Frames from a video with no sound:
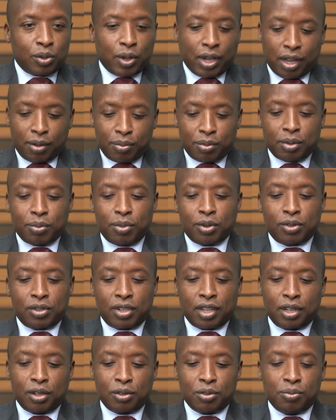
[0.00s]
So I can be able to
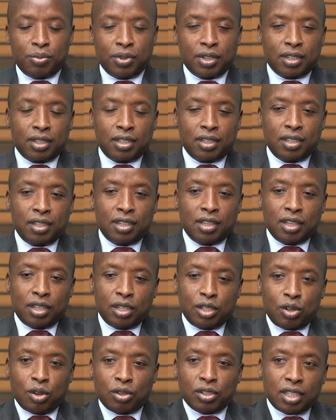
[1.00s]
tell you, Mary,
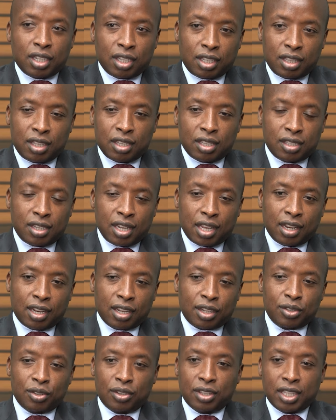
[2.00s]
don't take this
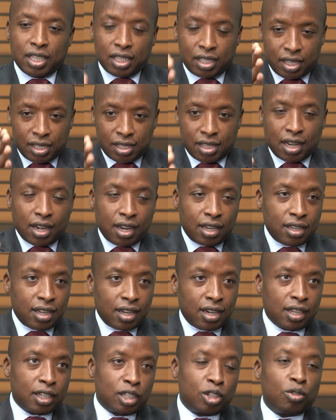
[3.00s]
direction. This is the right
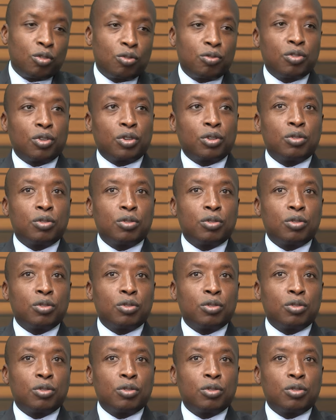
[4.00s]
direction for